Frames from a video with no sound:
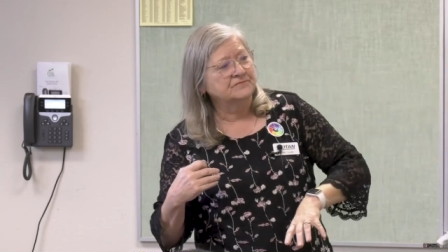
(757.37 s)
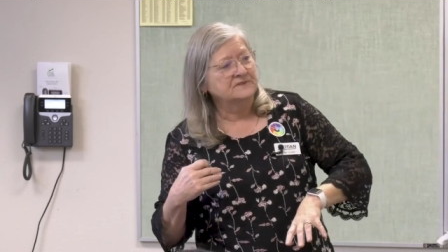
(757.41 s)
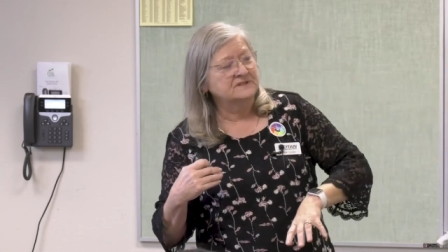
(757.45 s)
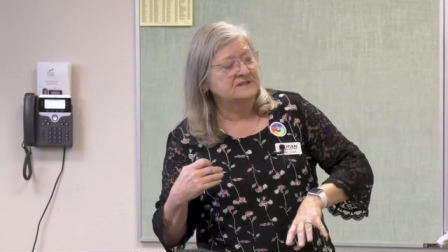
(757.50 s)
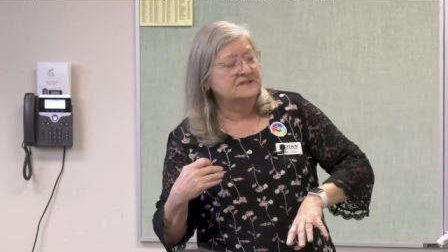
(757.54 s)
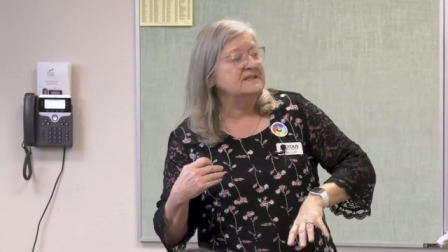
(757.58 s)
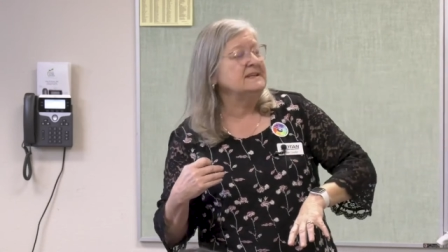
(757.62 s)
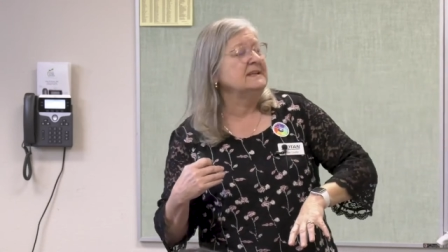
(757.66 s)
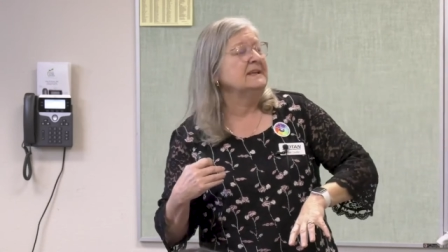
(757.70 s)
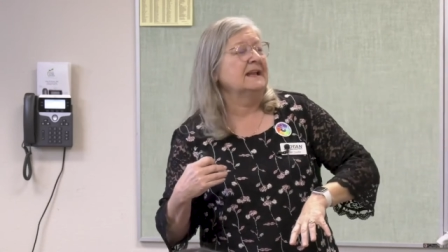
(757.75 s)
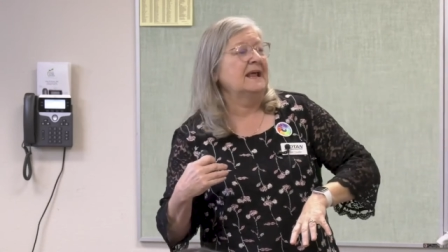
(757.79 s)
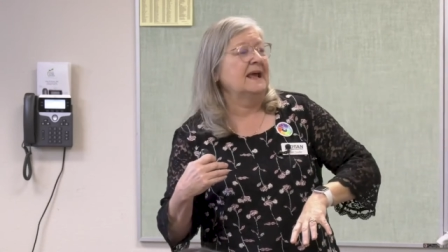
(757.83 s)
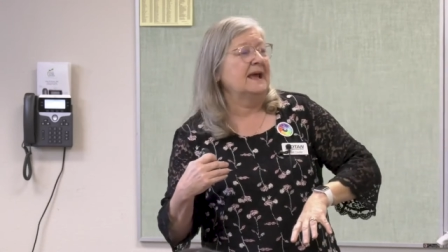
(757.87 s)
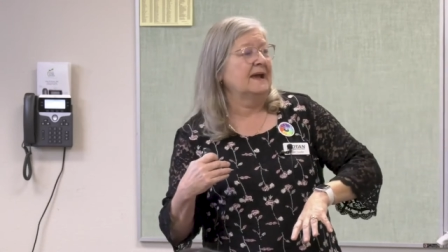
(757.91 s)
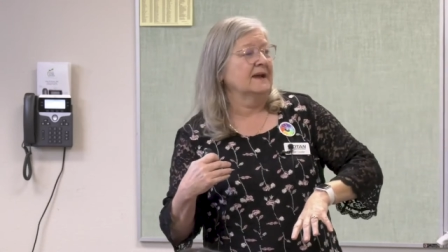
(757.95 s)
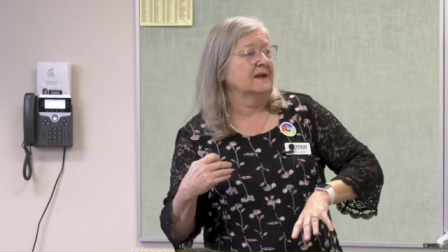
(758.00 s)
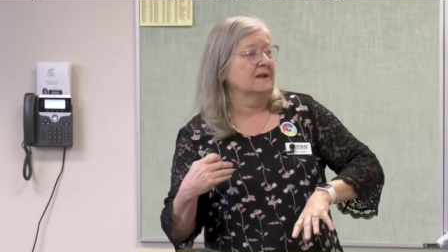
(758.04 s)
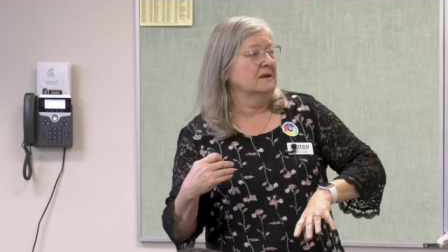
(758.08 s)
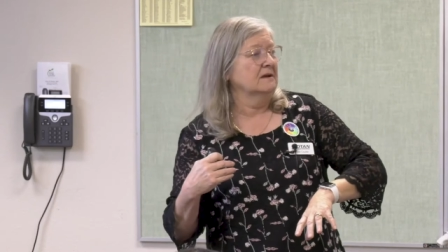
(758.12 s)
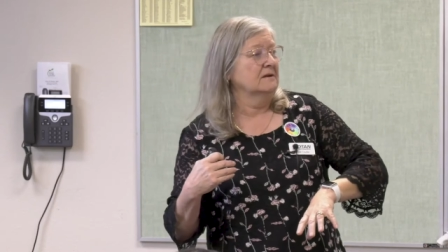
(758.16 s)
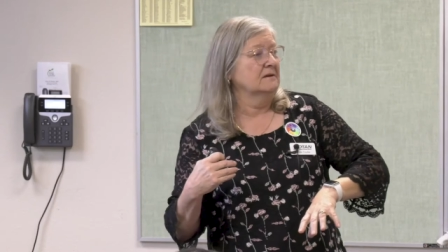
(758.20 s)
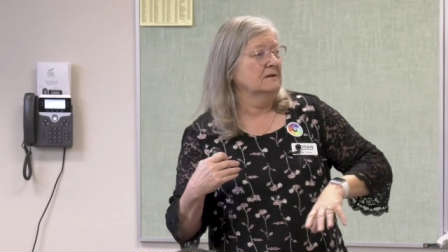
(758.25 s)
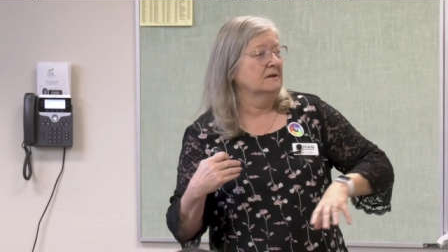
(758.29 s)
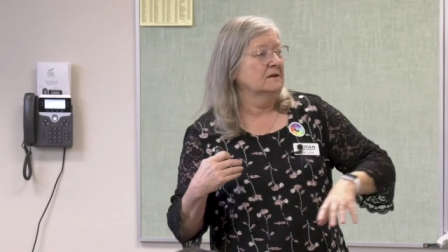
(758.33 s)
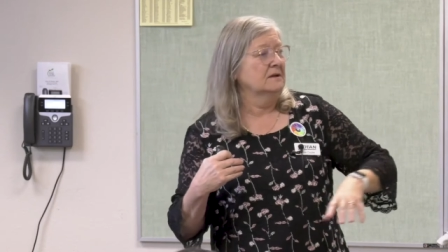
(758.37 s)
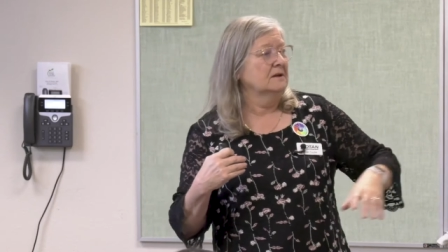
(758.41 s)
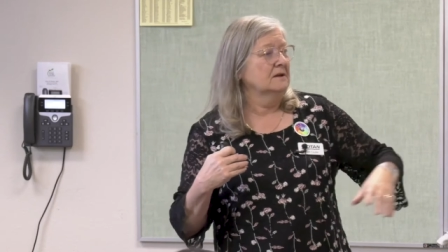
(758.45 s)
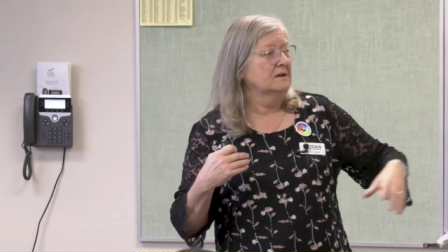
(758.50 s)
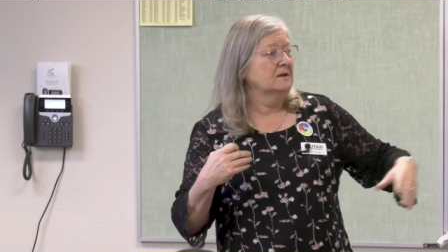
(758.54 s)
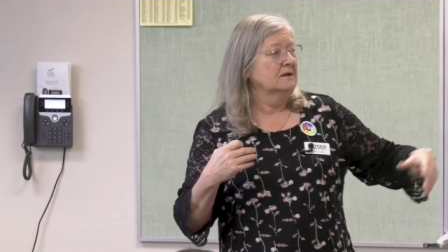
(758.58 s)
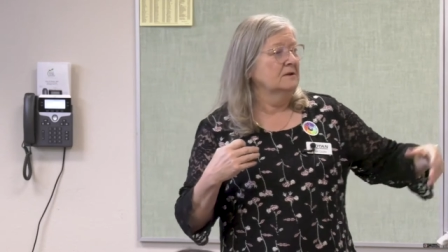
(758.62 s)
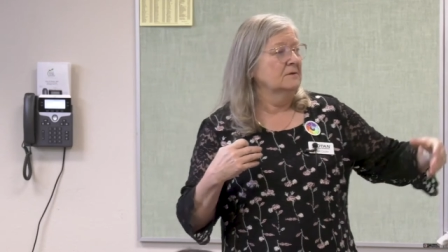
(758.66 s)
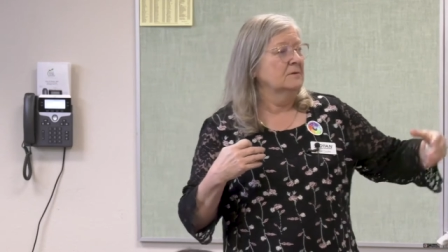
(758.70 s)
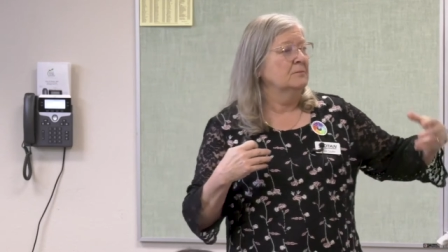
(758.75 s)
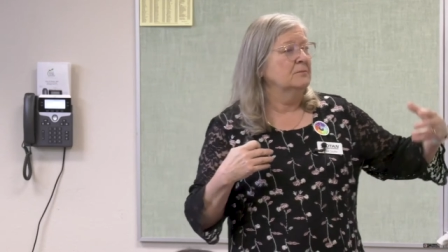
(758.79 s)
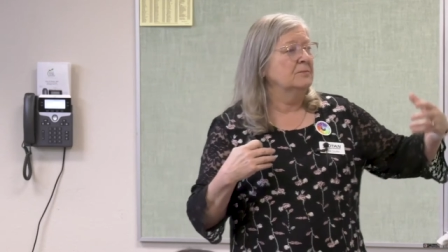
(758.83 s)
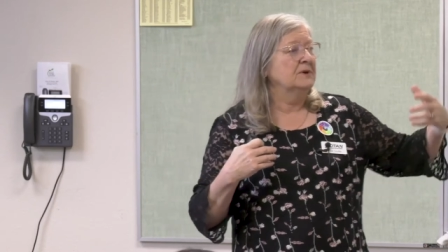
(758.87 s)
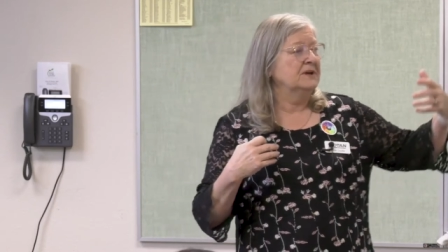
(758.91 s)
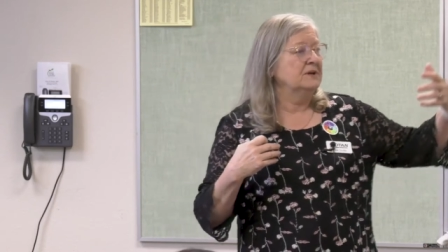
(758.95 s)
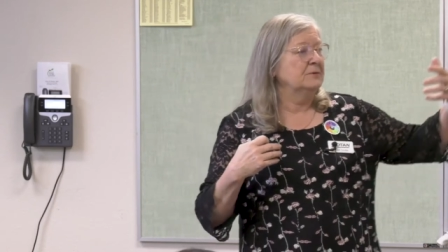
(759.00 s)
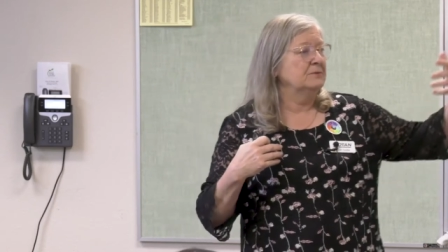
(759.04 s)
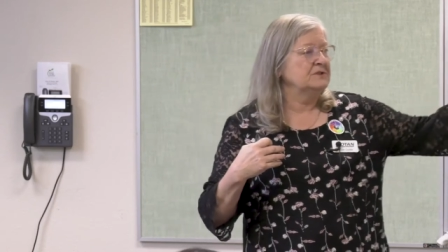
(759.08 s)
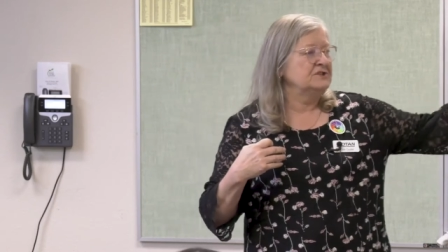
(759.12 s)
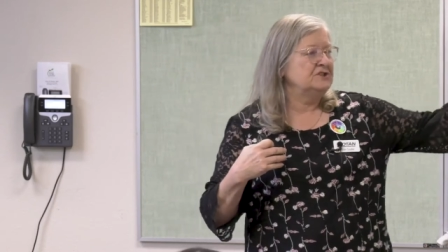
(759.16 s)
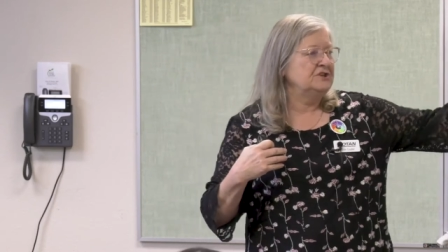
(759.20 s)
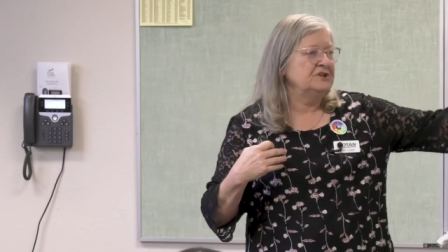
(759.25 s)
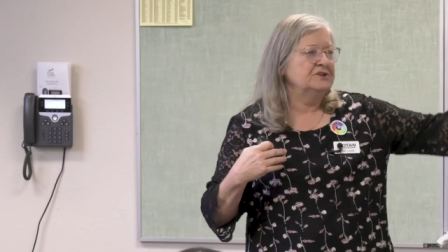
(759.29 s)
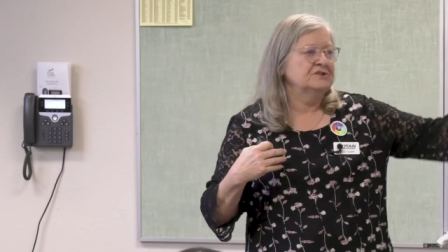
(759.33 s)
DLAC, but it
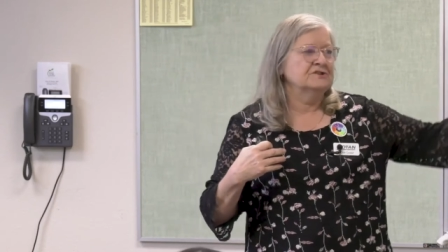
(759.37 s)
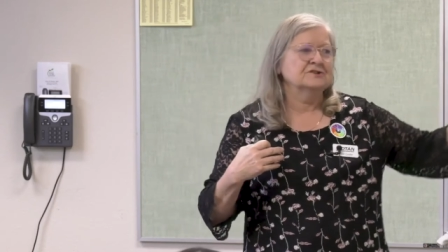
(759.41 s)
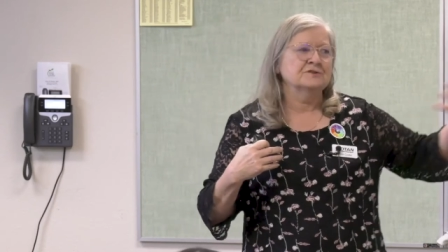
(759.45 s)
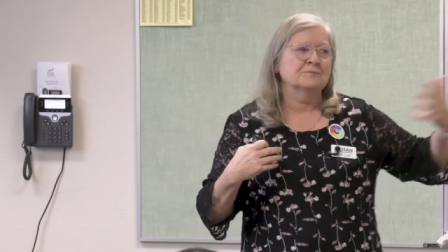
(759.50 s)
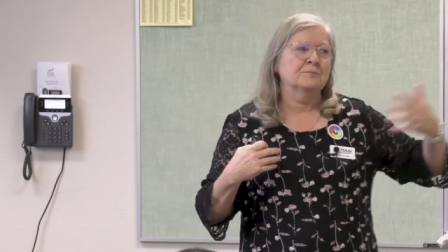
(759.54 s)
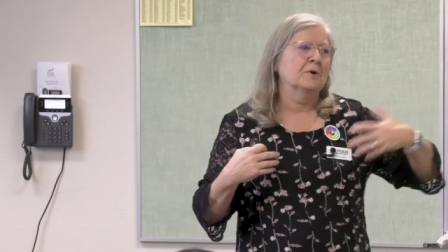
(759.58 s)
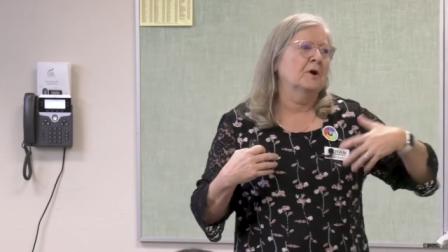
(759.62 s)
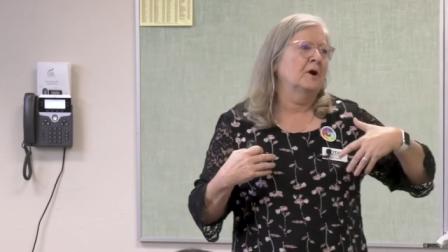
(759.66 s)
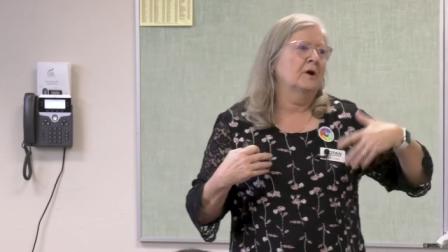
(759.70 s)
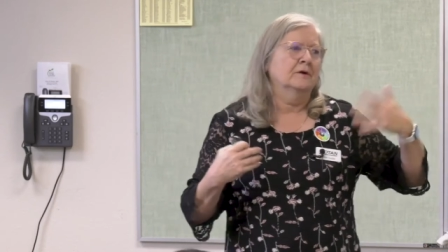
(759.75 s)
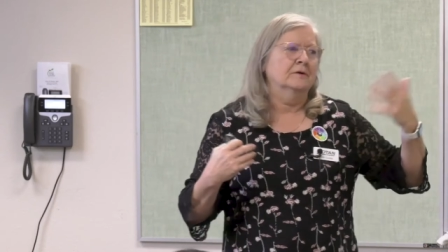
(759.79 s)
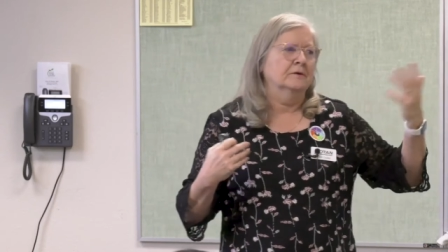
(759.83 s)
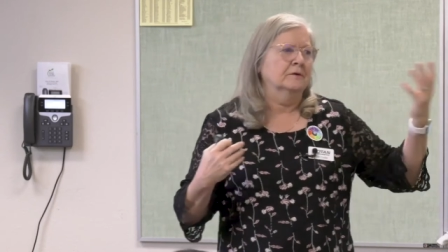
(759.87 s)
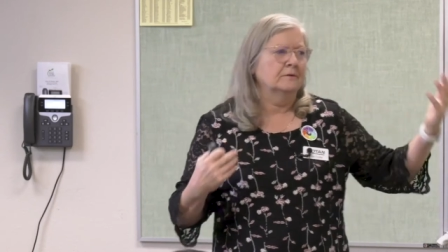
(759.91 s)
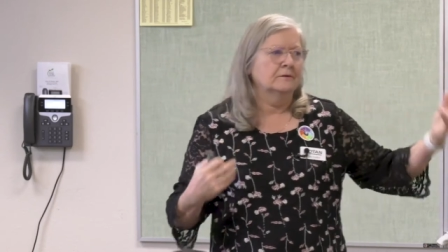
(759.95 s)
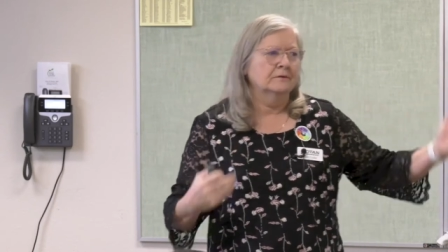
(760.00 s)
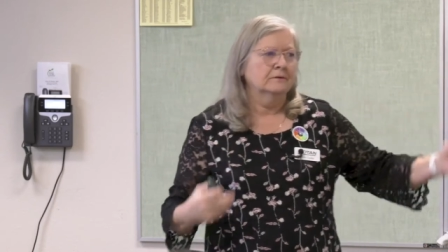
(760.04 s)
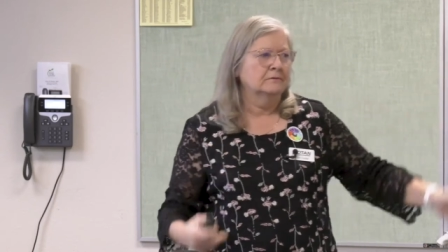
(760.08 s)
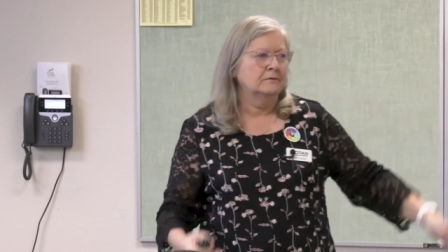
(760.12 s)
was years apart.